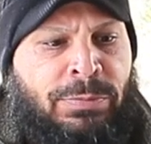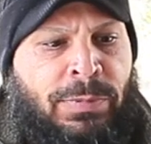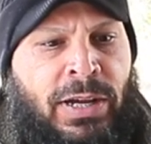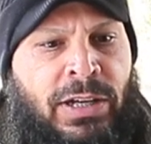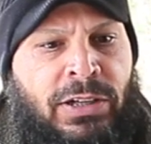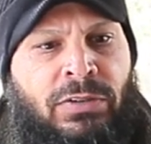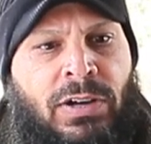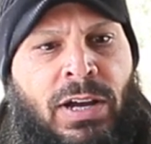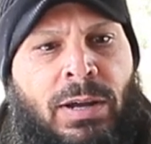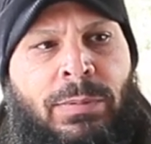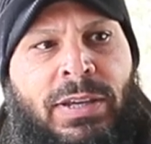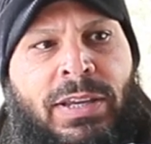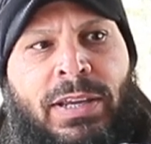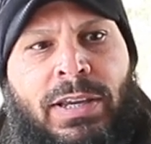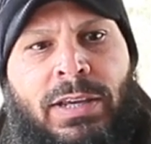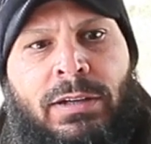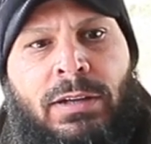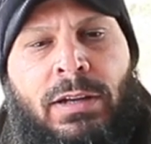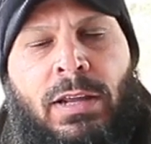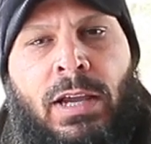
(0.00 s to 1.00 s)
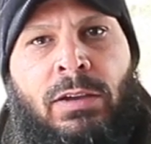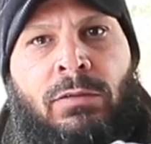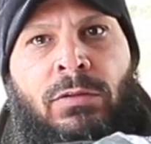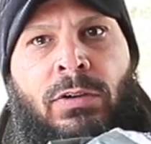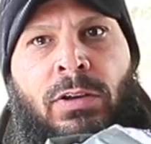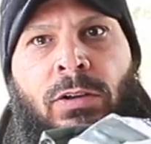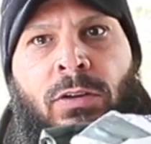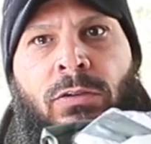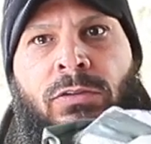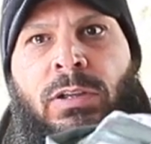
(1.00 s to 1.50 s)
my trauma kit. I'll give you a
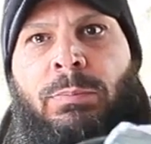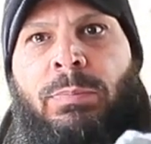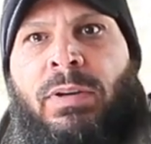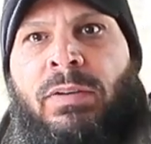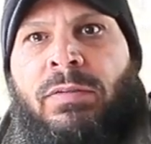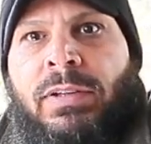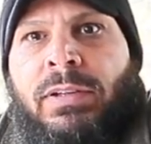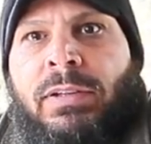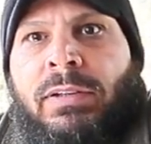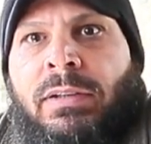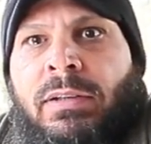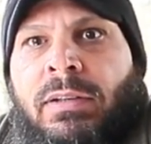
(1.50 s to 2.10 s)
close-up of it.